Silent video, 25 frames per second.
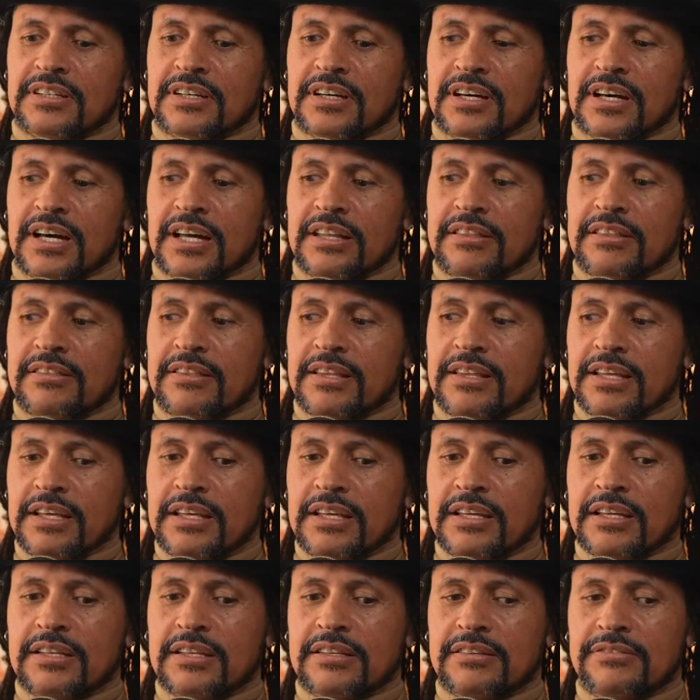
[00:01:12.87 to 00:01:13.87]
I
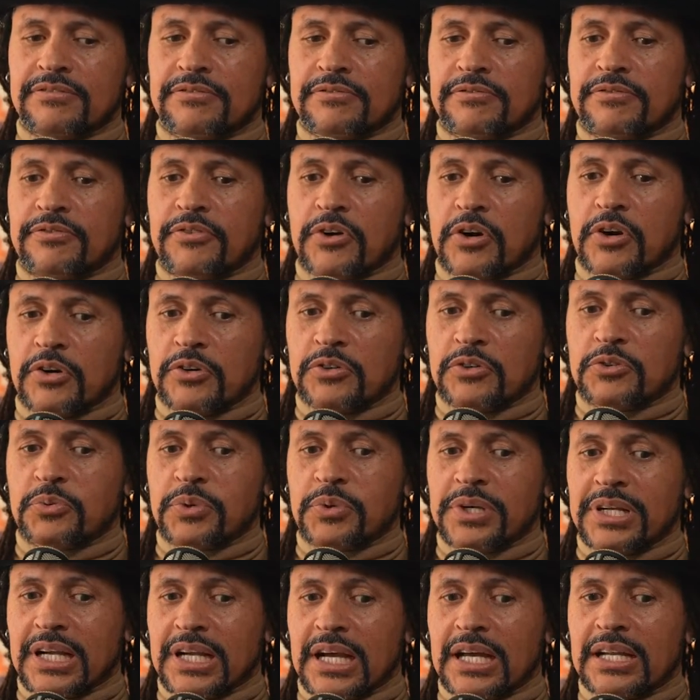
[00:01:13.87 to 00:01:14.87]
think first
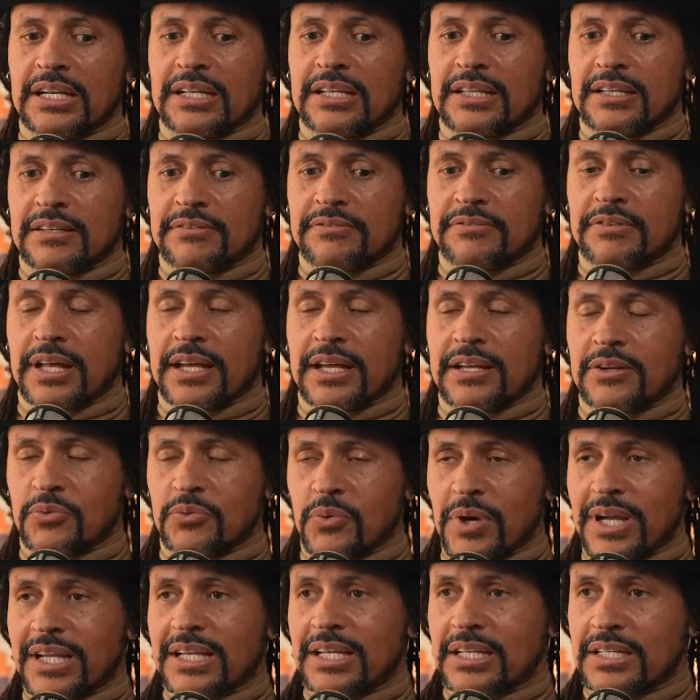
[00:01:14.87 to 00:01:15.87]
we got to give
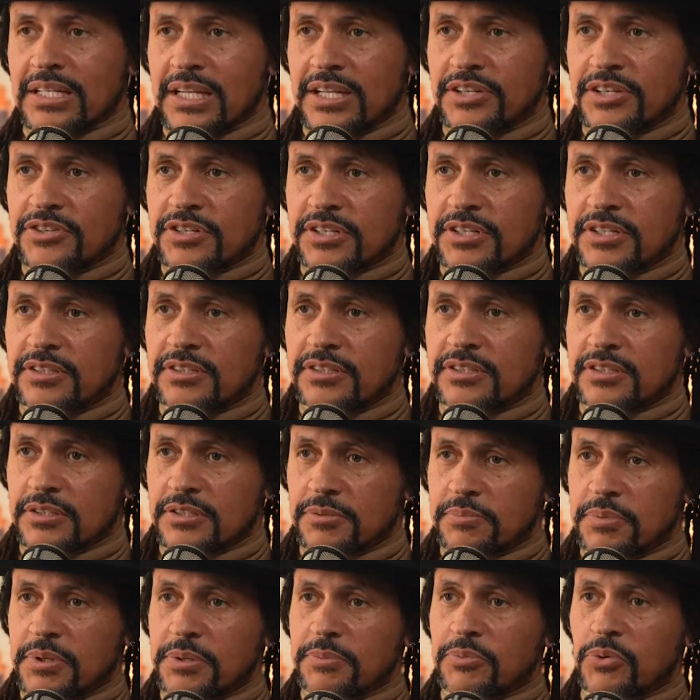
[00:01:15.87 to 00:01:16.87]
recognition to
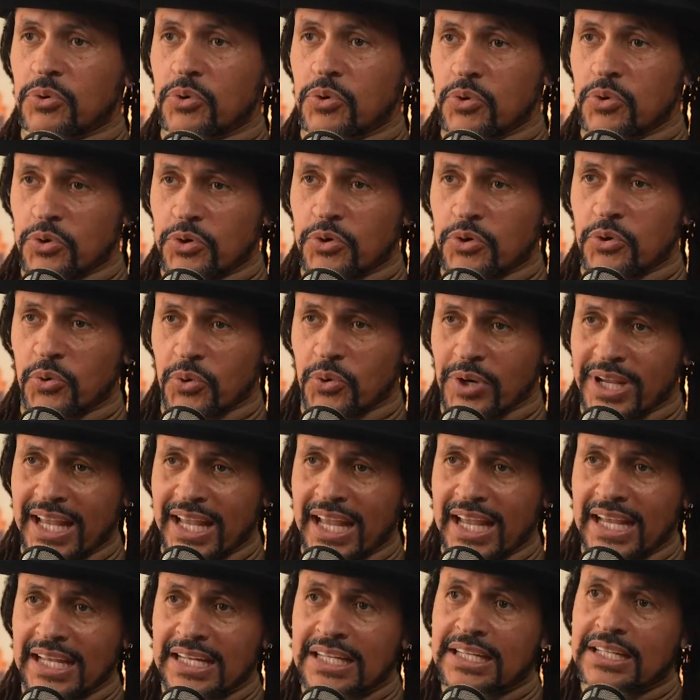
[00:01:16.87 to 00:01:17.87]
the people who
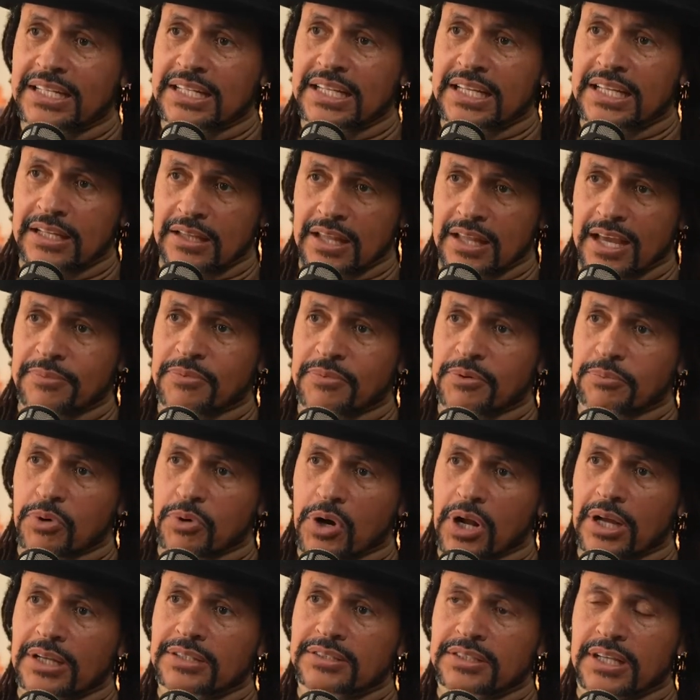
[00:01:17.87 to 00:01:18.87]
created the alignment
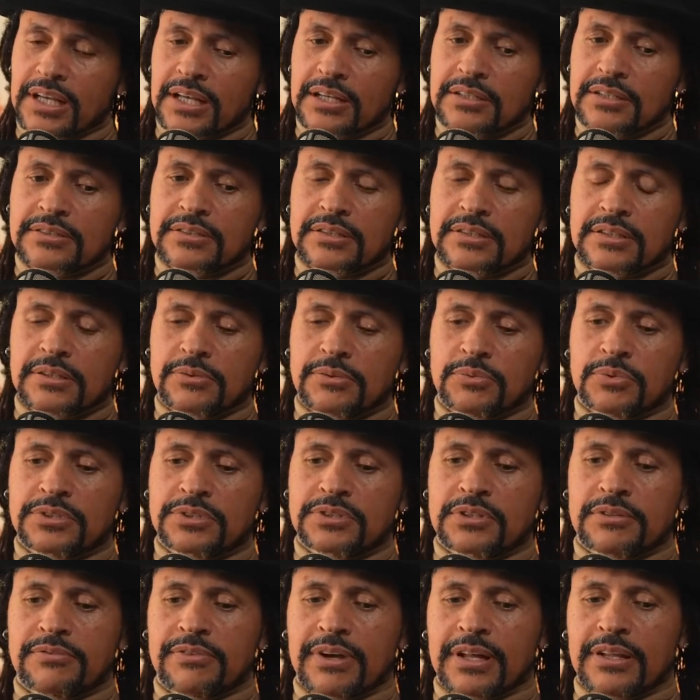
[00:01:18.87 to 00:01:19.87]
process, and it
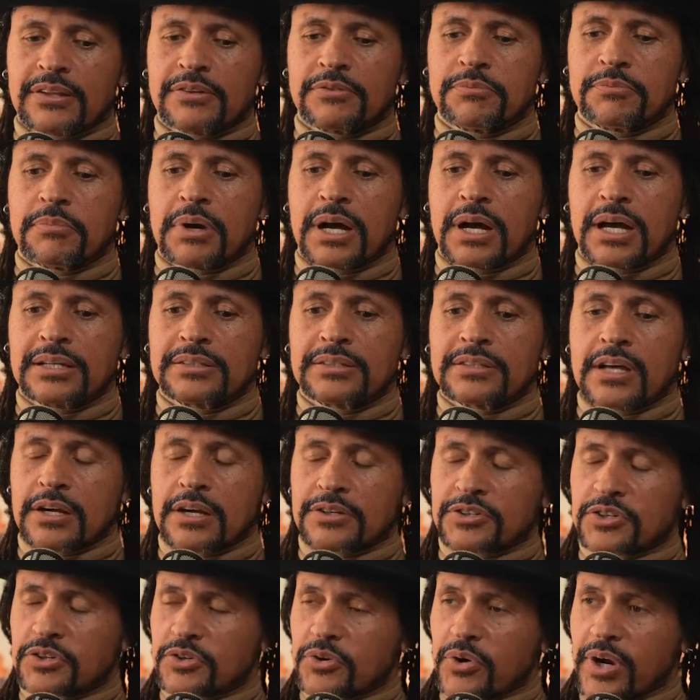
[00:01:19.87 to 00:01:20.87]
was developed by
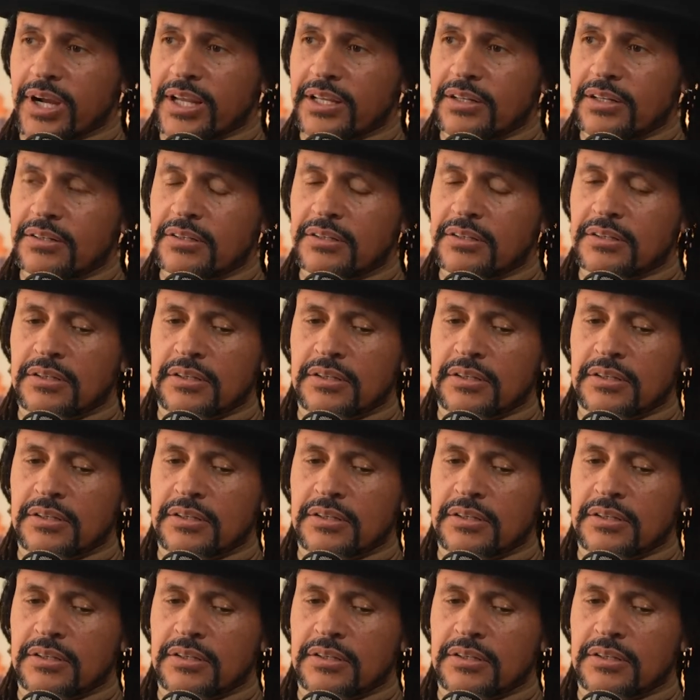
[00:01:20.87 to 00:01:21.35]
Dr. Chrane.